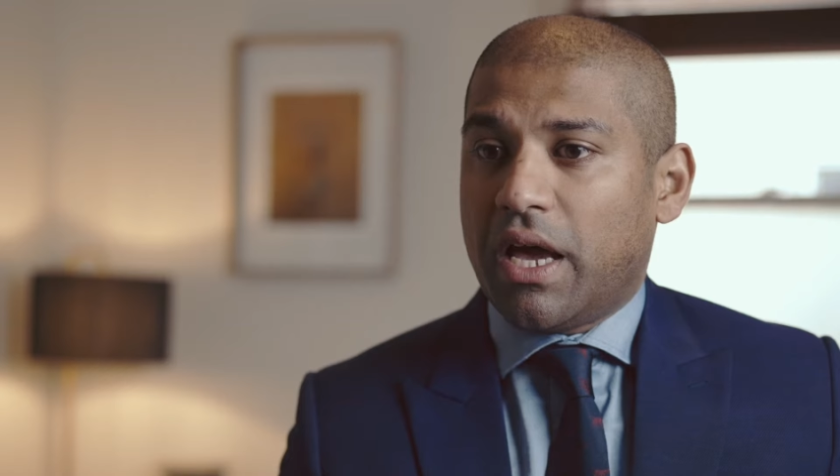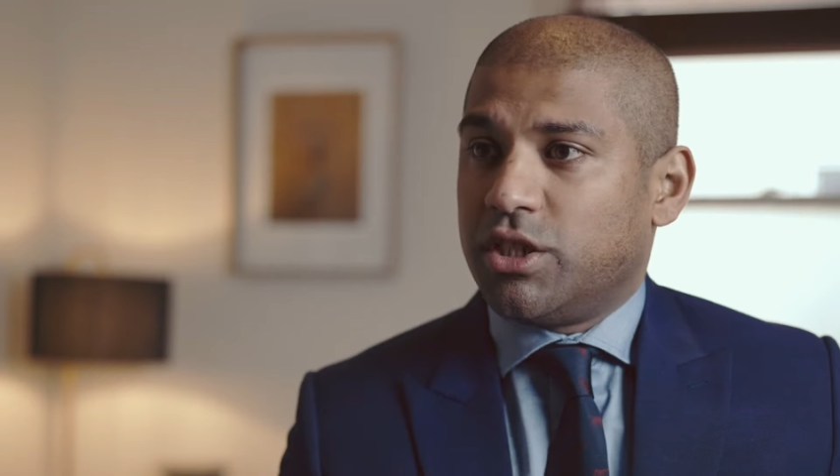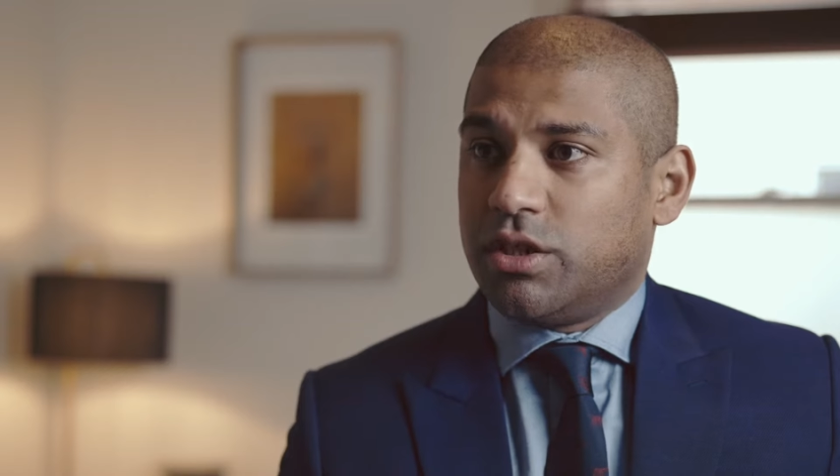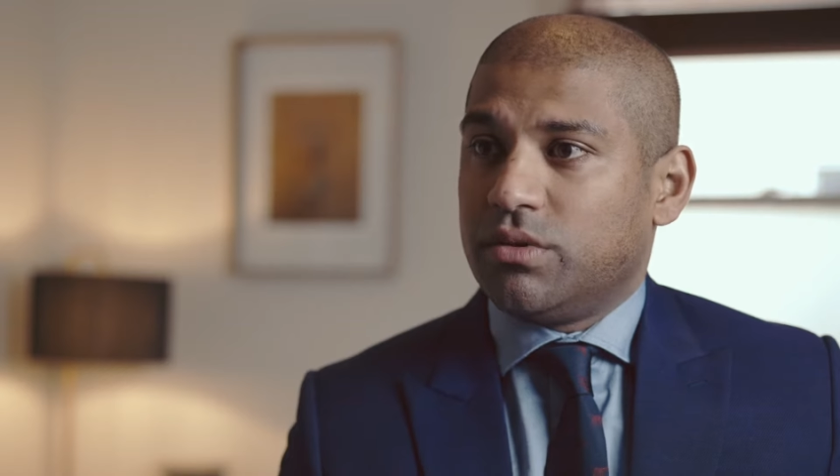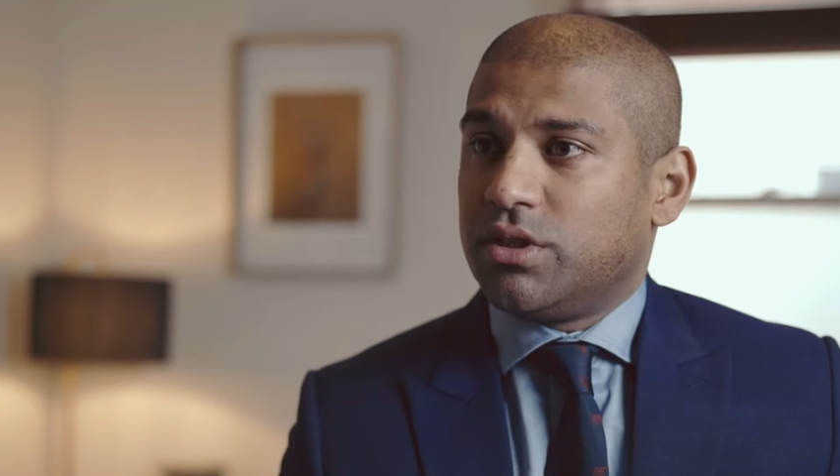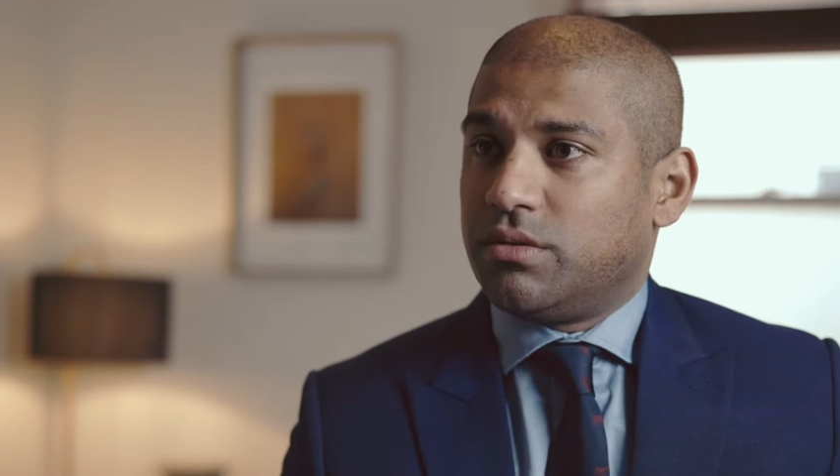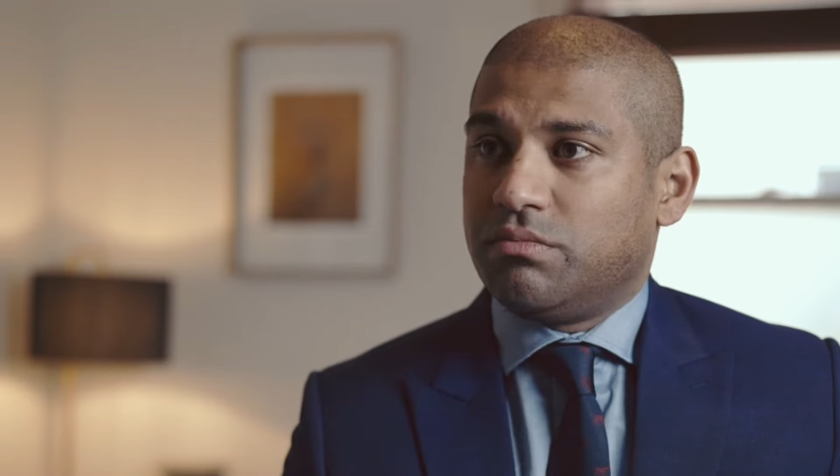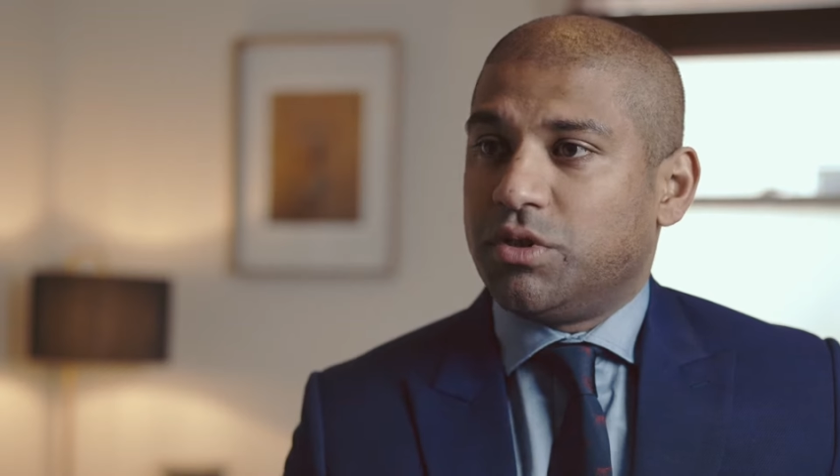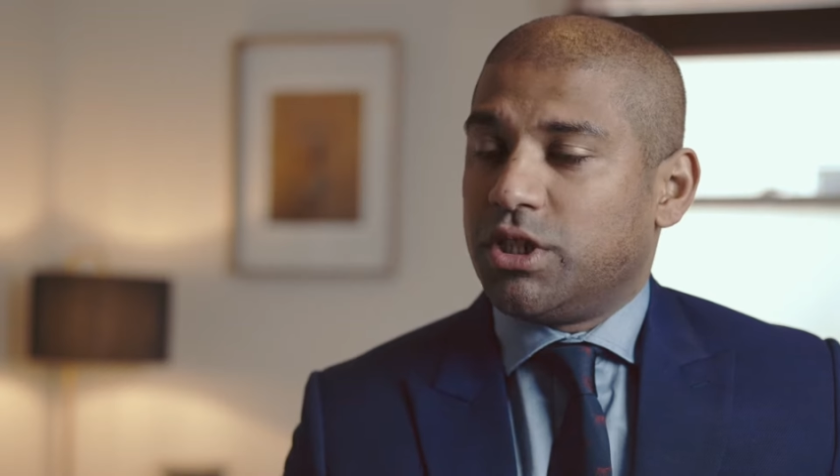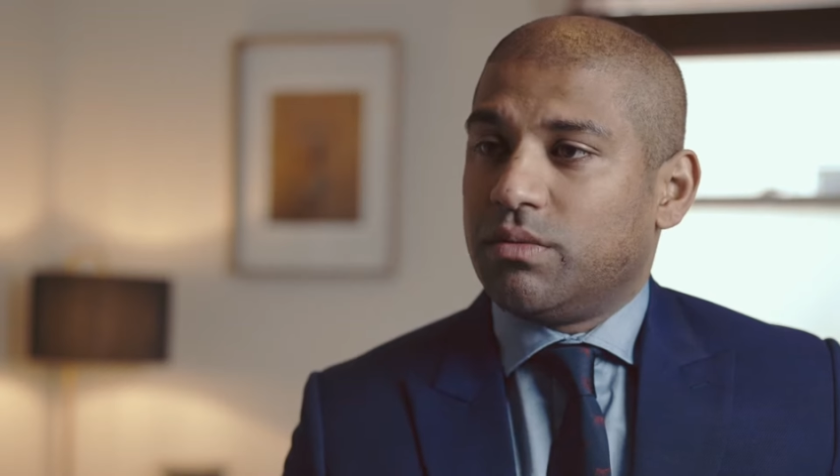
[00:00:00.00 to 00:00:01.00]
And she
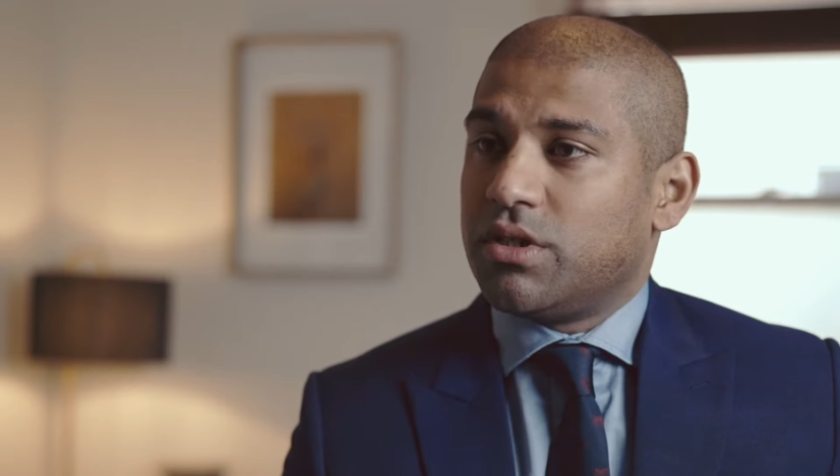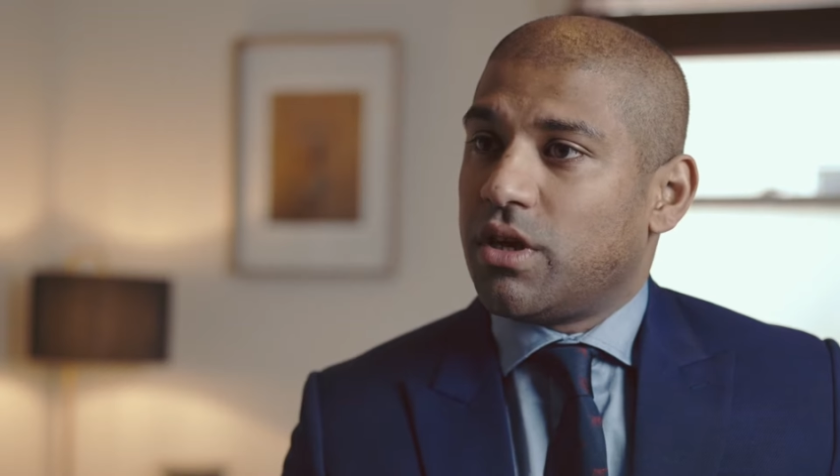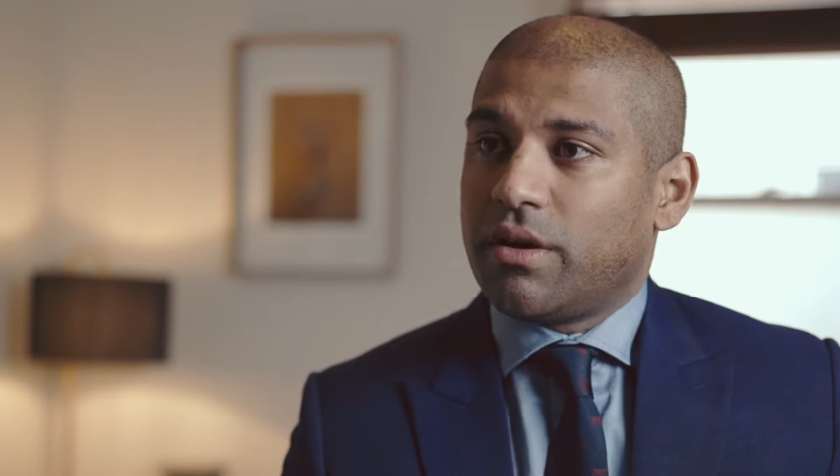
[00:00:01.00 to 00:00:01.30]
was so